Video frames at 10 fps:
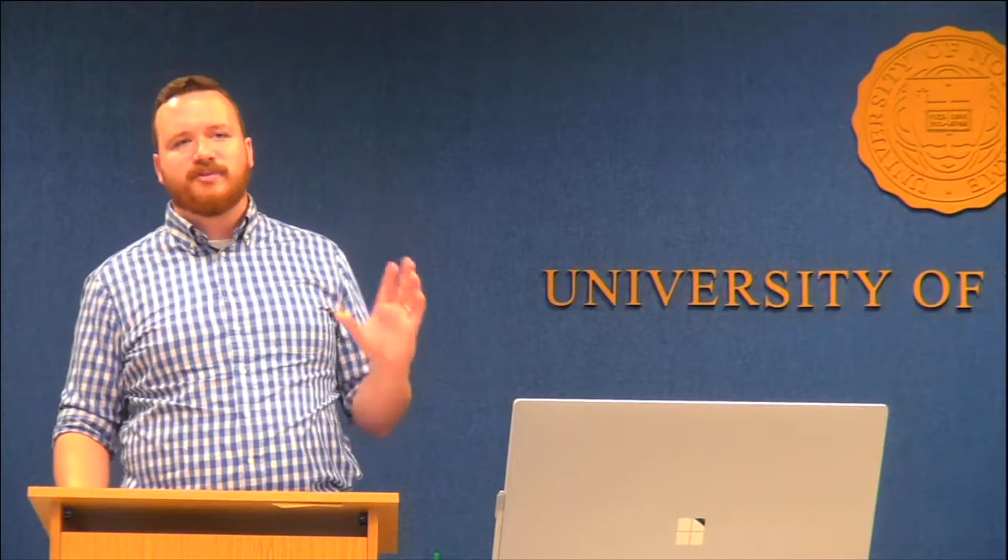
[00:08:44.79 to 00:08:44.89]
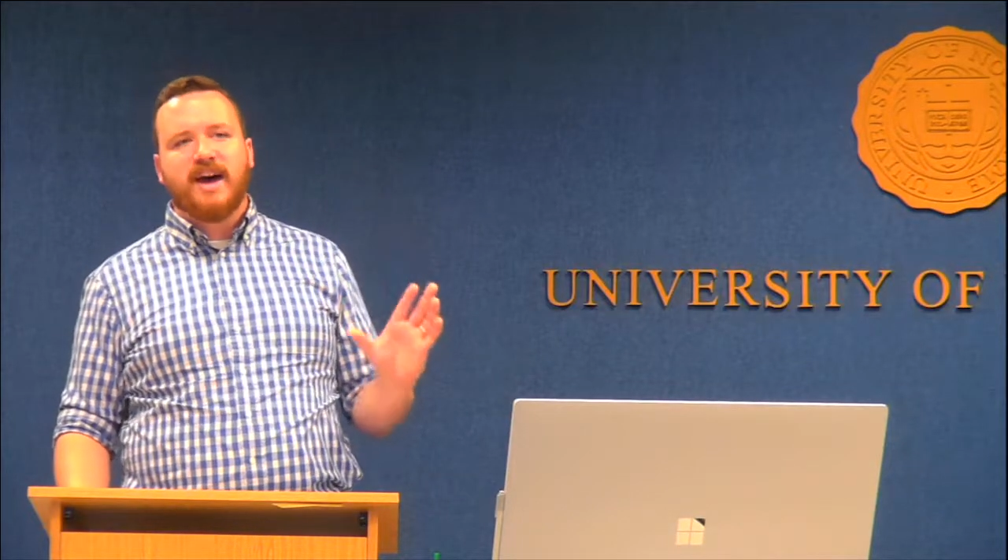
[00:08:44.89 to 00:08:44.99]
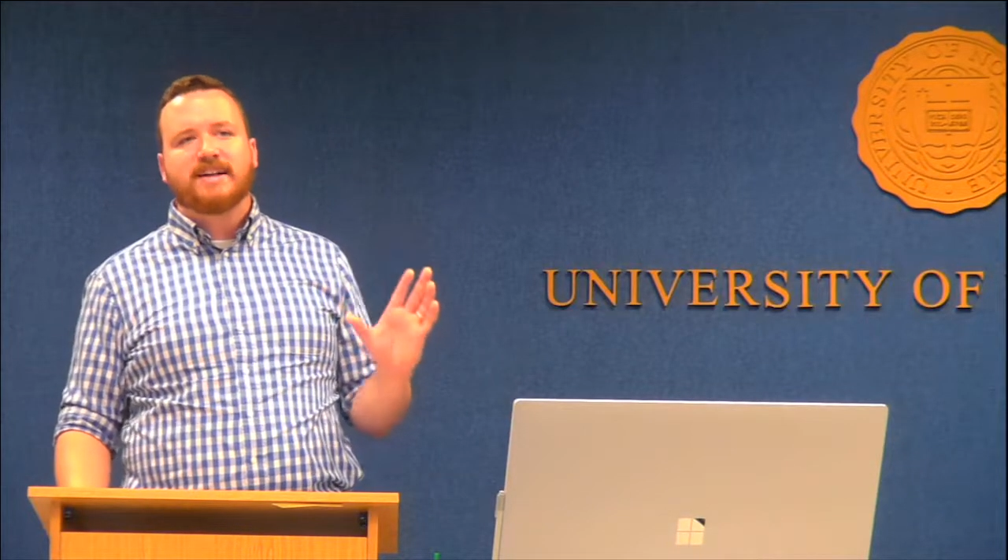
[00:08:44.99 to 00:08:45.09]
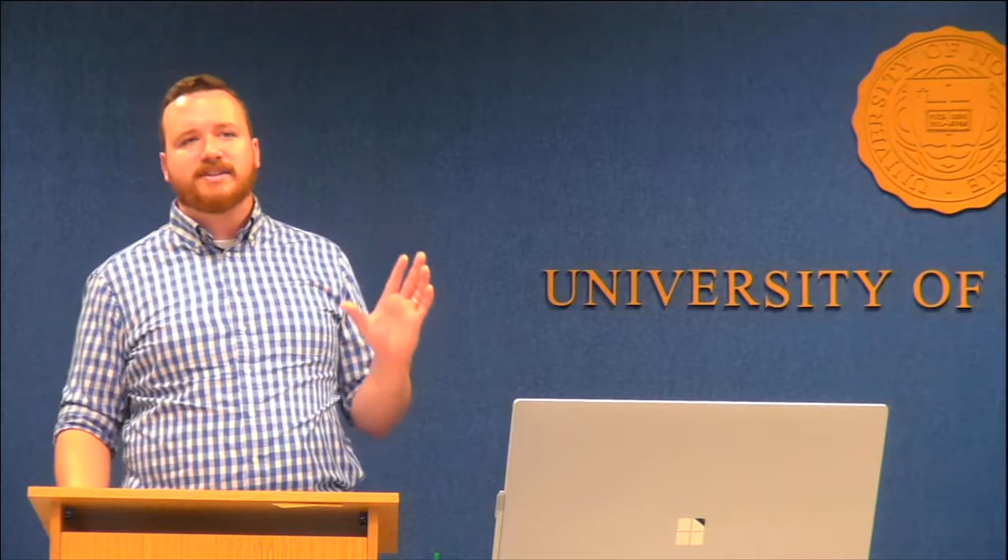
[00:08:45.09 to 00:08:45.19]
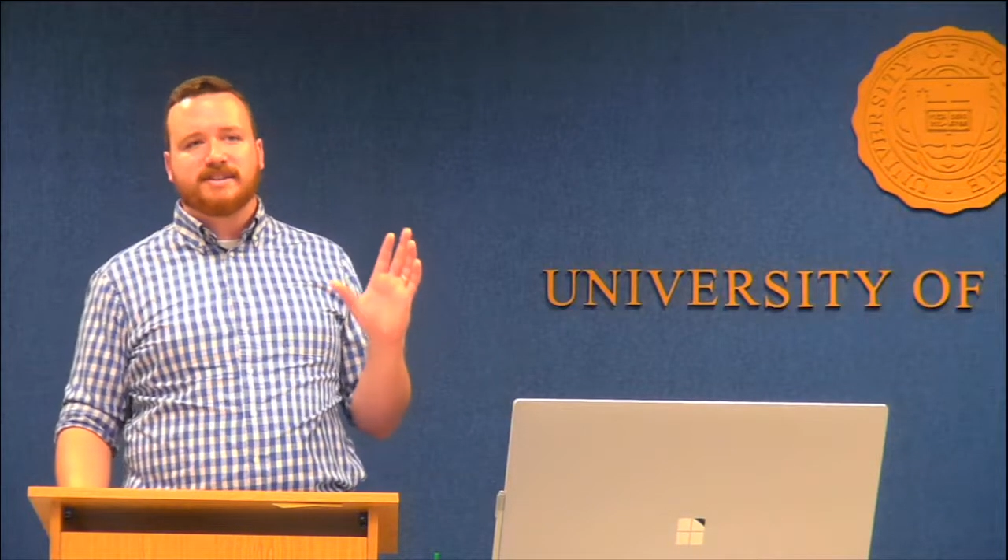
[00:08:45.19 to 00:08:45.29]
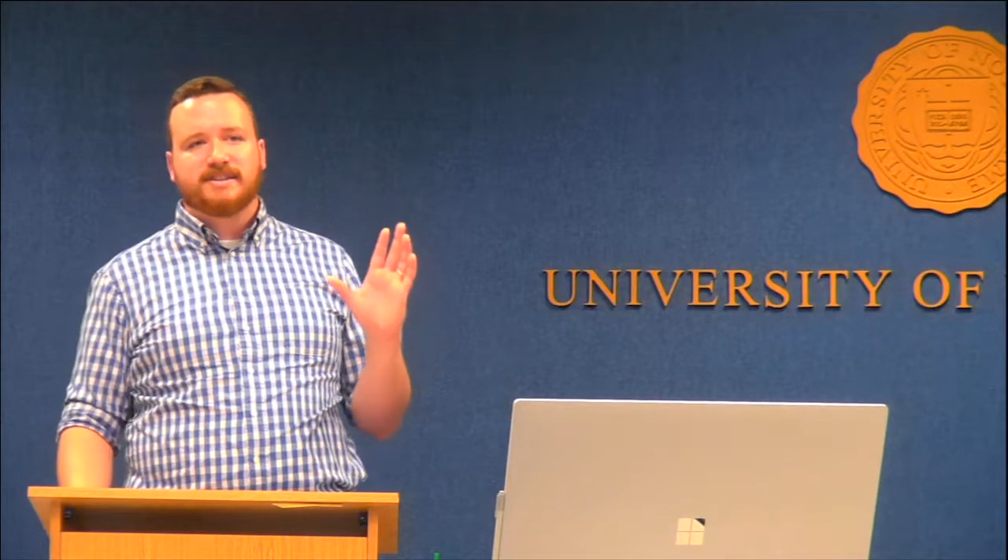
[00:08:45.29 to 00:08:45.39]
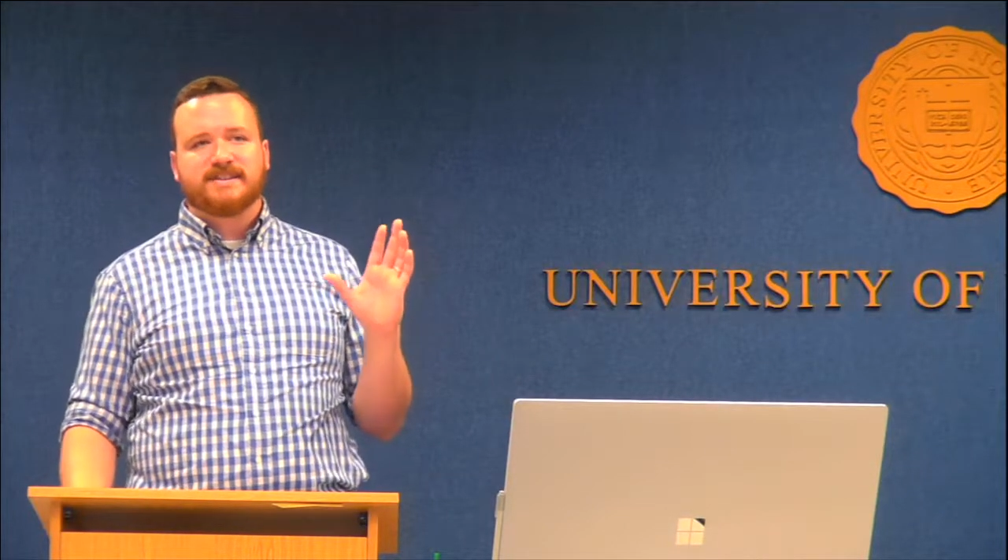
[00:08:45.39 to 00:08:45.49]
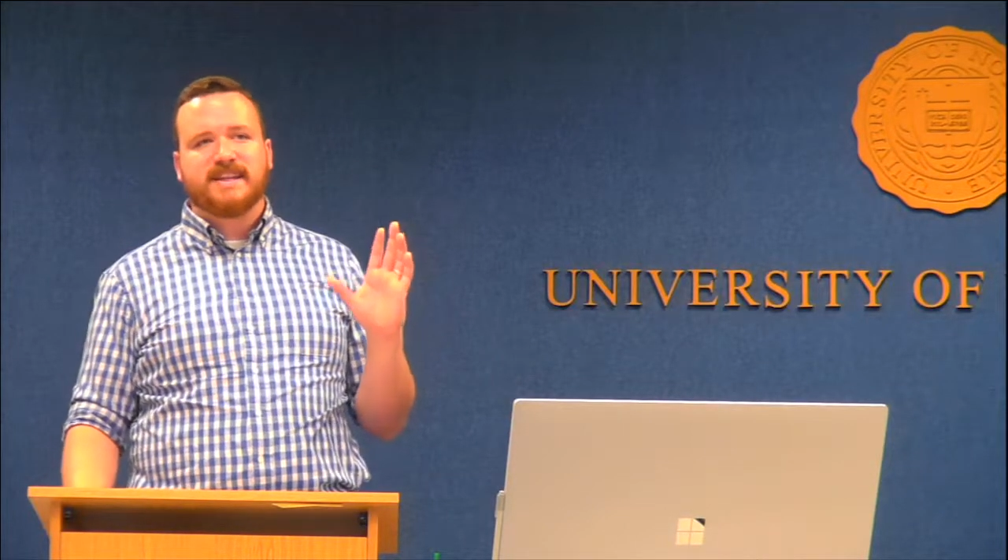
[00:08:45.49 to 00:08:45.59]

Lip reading: factors